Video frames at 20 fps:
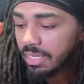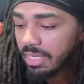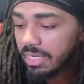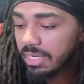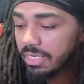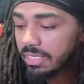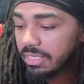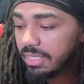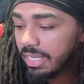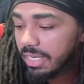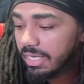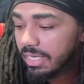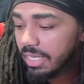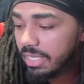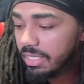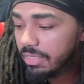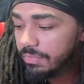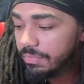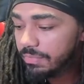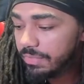Anything that
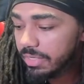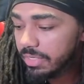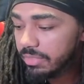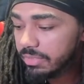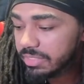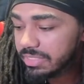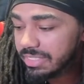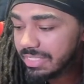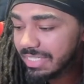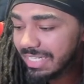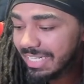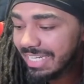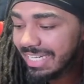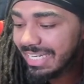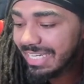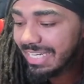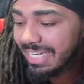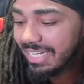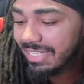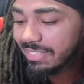he feels he
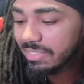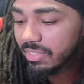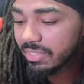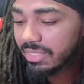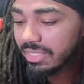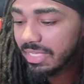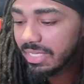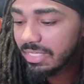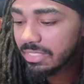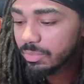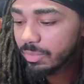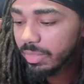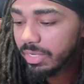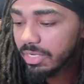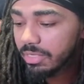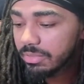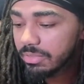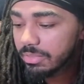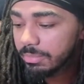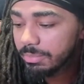needs or thinks will
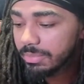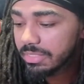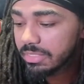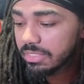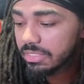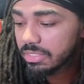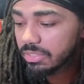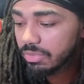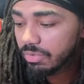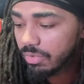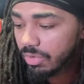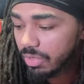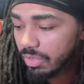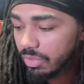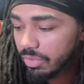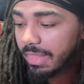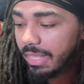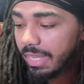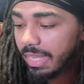help the business grow